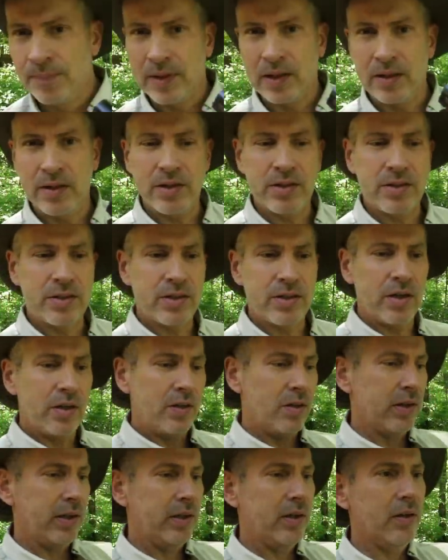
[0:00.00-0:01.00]
Now this
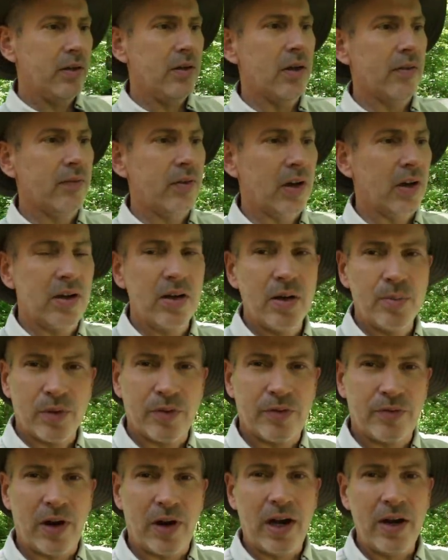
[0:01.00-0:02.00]
shell here, I've got a
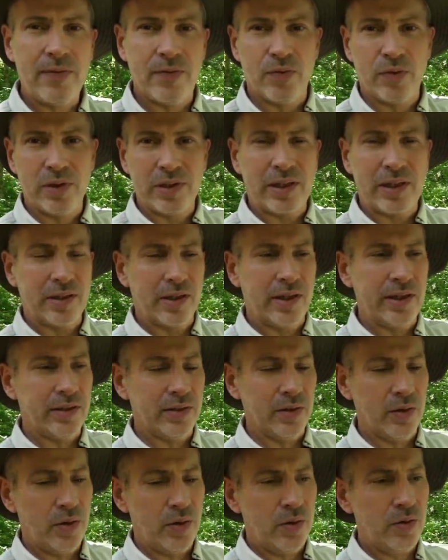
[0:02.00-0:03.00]
number 5, really
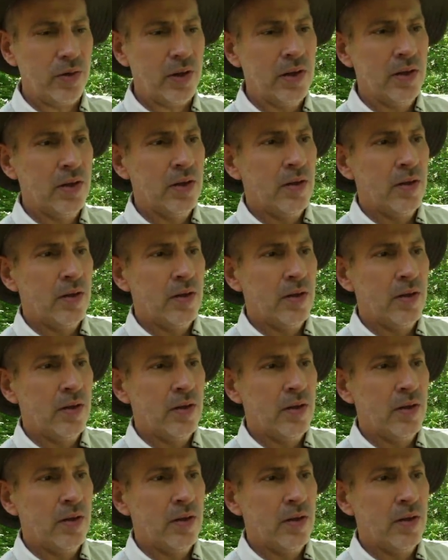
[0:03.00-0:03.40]
light load,